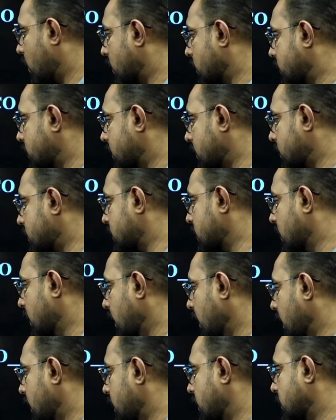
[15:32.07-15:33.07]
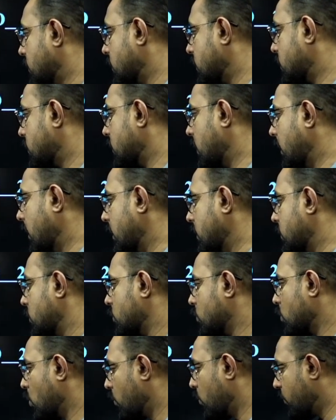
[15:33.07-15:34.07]
is this? This is east.
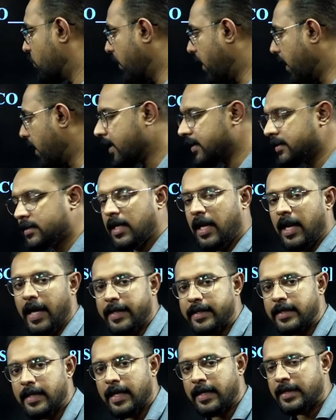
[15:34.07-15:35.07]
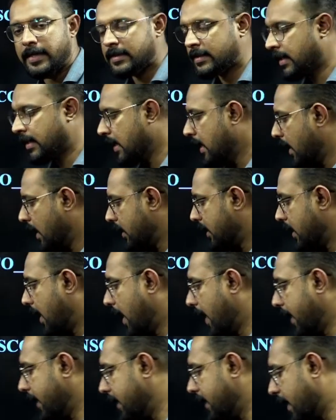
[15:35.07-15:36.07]
So where does the line lies? The
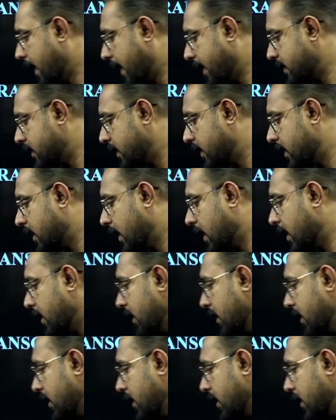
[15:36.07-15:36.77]
line lies in the